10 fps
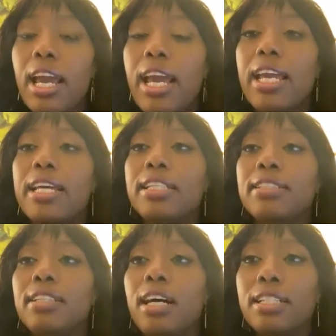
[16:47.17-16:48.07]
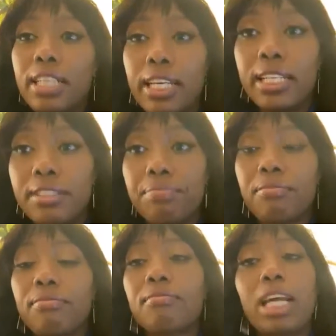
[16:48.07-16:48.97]
And again,
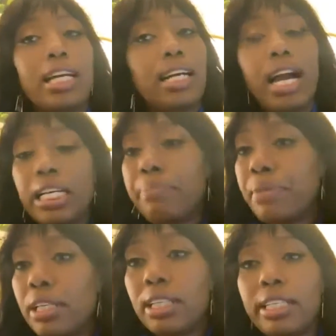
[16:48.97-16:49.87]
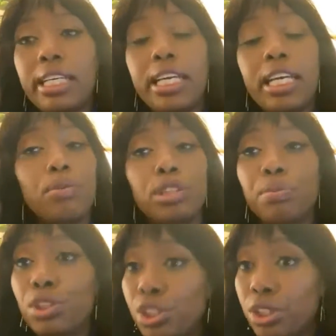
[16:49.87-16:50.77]
accountability equals
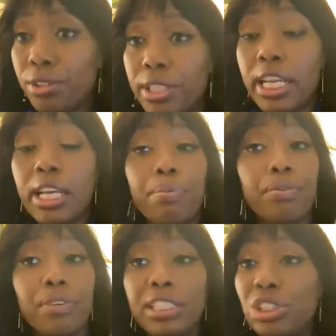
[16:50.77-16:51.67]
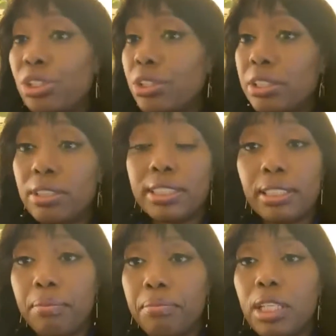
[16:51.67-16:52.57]
maturity and
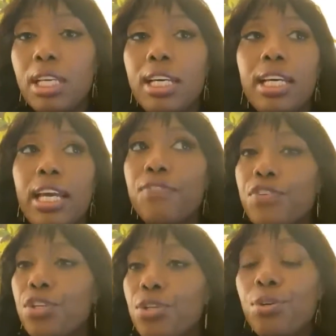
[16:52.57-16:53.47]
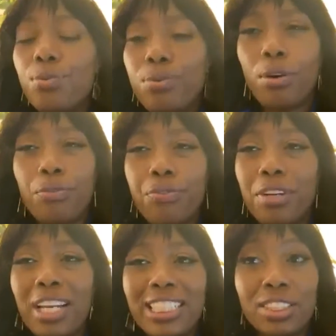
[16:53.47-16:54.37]
professionalism. If you don't
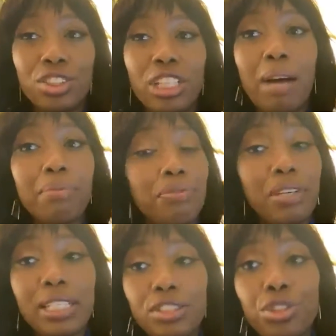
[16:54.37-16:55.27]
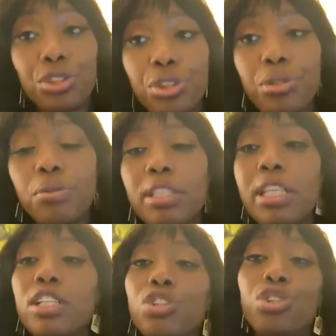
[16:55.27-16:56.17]
feel like the job fits you,
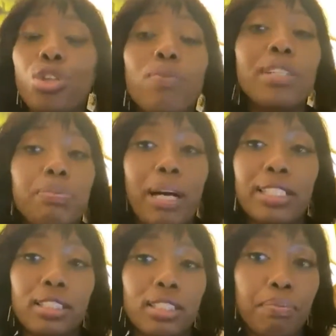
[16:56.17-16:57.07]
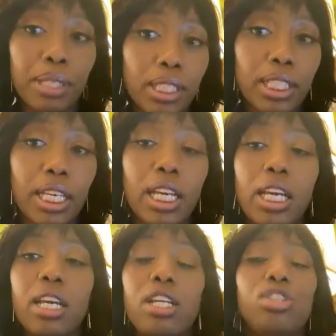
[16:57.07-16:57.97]
then it is your responsibility
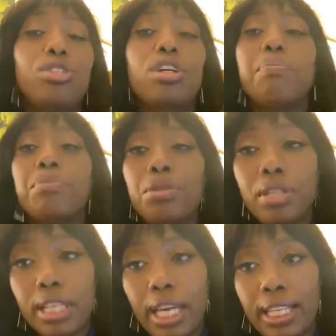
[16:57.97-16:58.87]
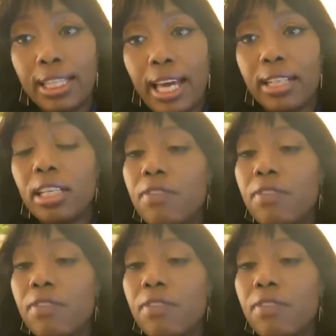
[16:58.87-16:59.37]
to communicate that.